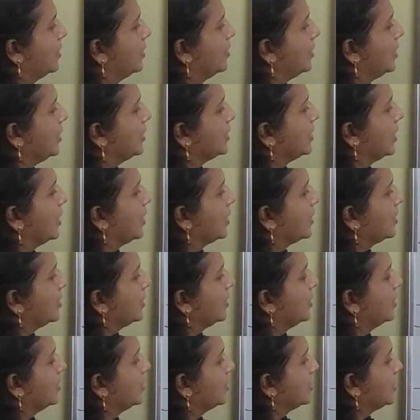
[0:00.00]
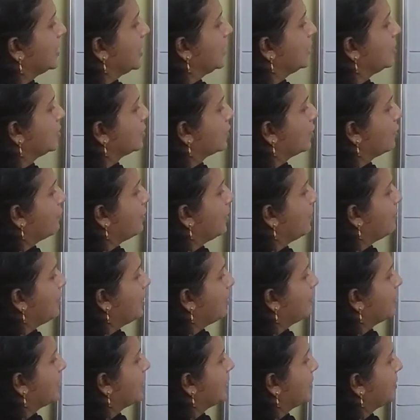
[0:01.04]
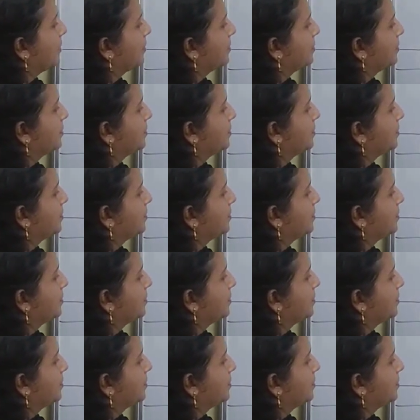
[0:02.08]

these are the cells of a memory,